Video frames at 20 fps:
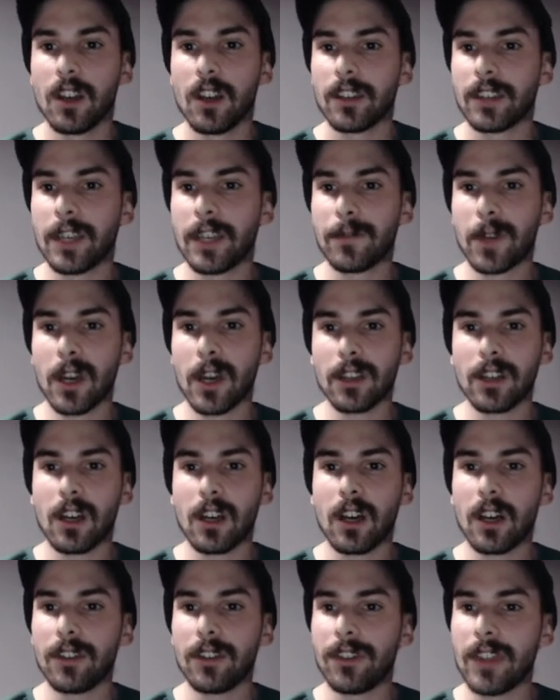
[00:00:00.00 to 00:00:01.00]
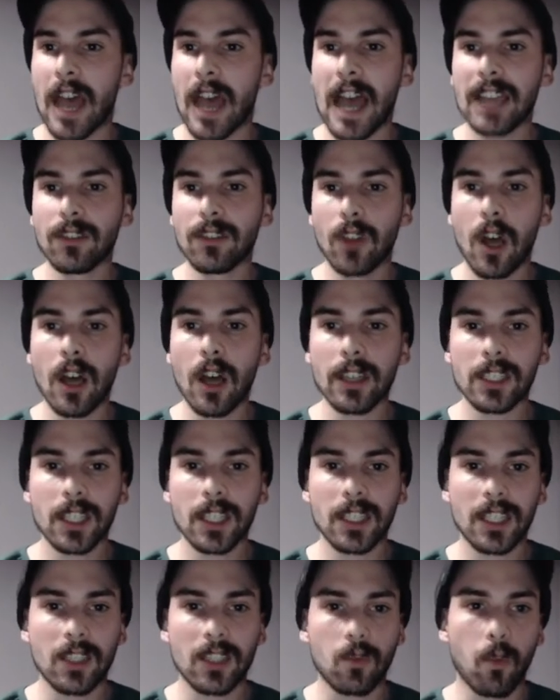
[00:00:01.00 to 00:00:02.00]
They've got 9
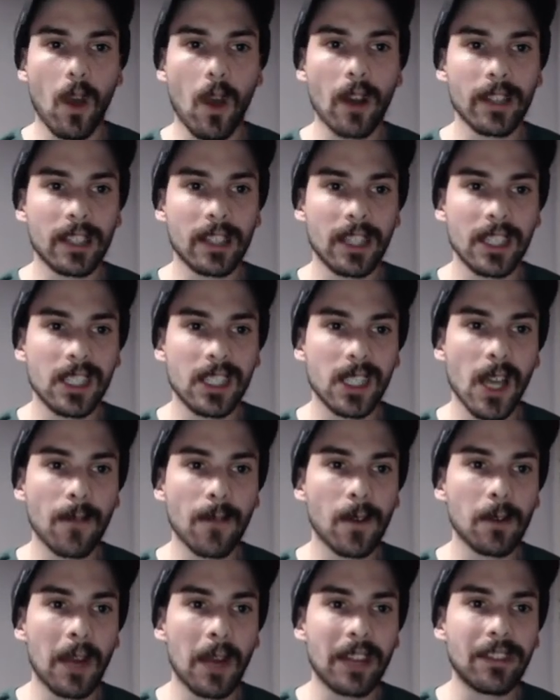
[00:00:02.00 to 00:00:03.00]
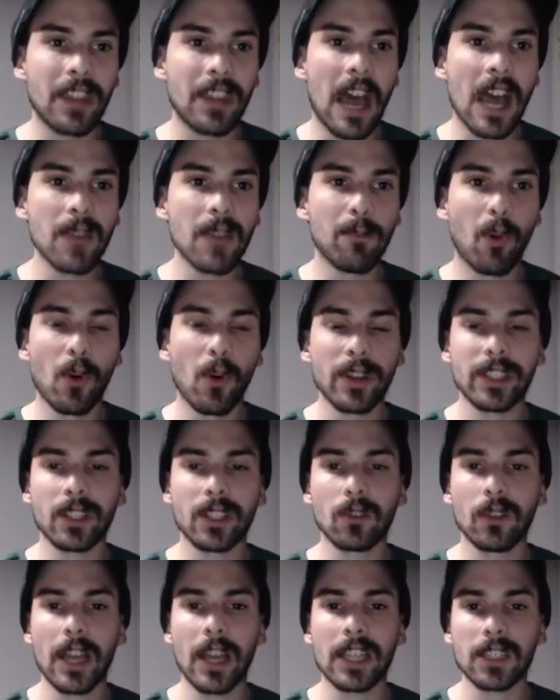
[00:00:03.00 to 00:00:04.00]
losses as well that they suffered by 9 points or
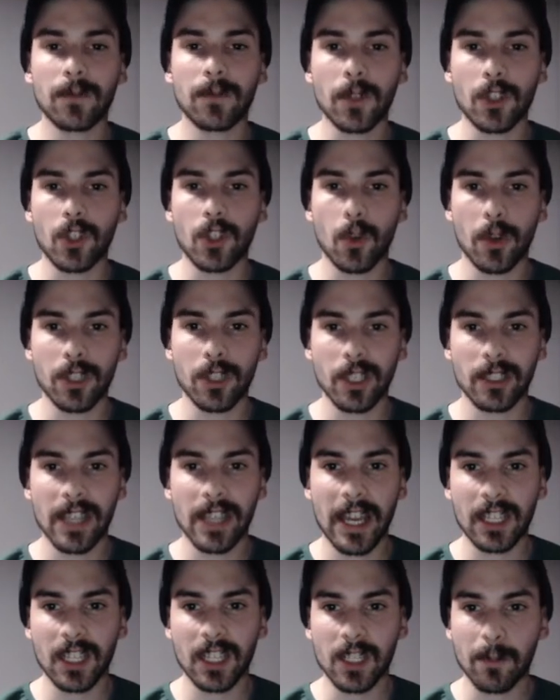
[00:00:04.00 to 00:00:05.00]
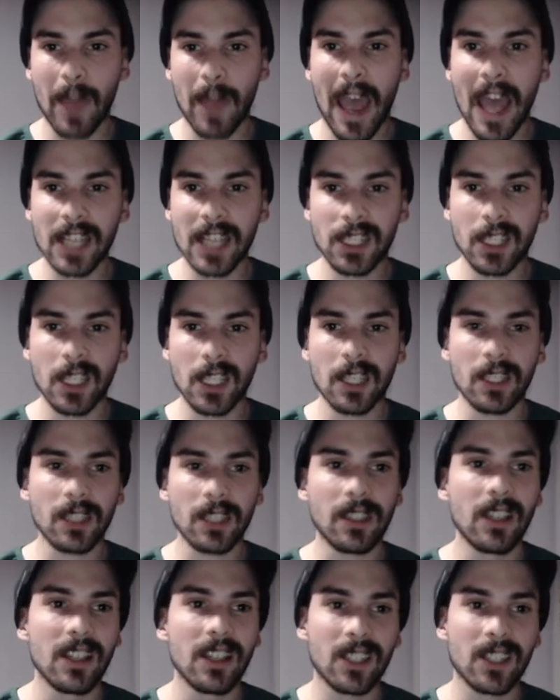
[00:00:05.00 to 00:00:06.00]
less for Georgia Tech this past
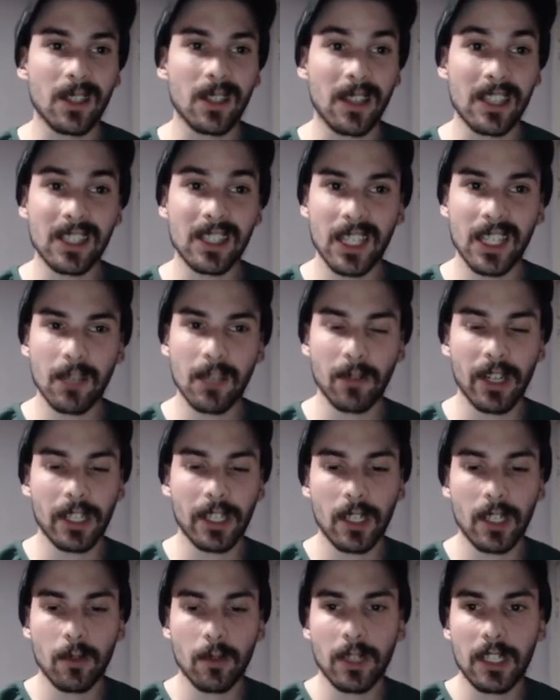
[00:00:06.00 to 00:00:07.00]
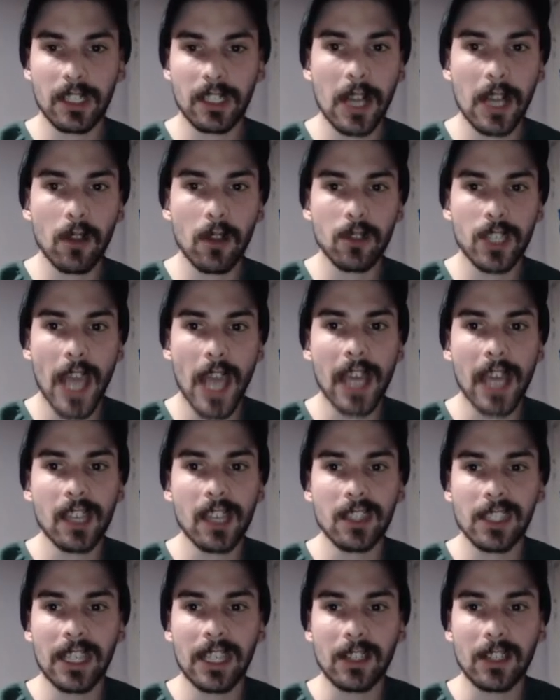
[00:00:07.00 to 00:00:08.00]
season. So this team right here with the Yellow
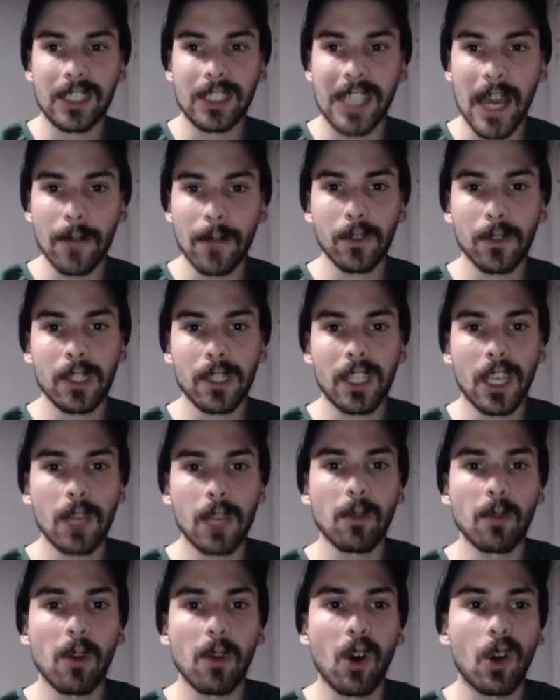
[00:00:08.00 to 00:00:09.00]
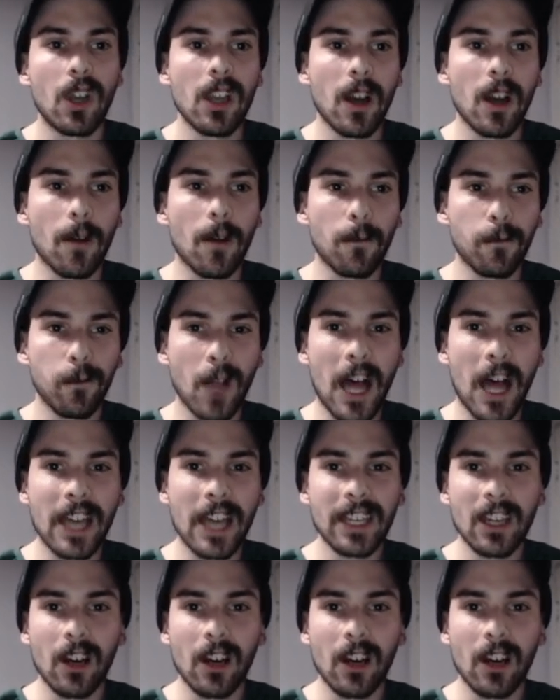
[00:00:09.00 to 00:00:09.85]
Jackets, they are definitely capable of flying